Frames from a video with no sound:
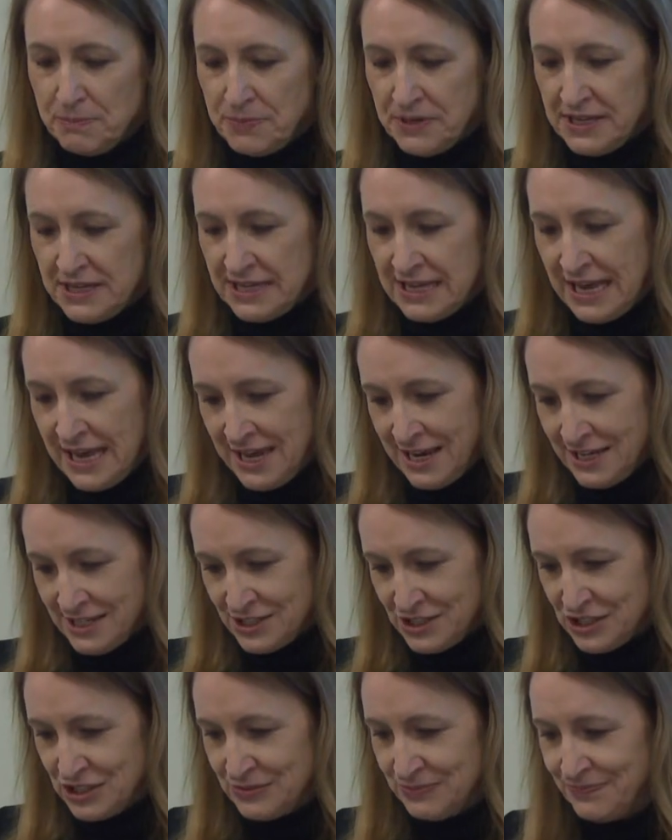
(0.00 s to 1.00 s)
P
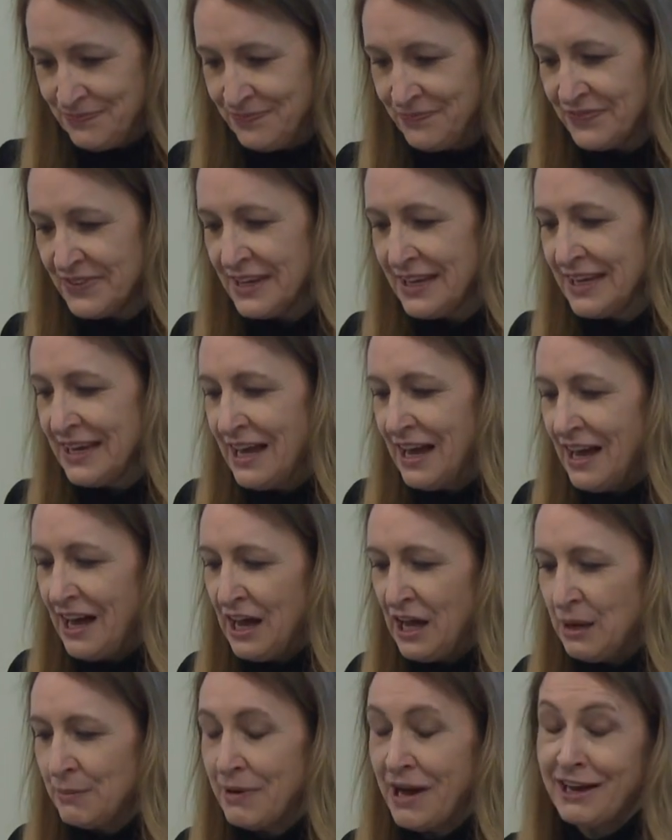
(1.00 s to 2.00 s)
H. Um,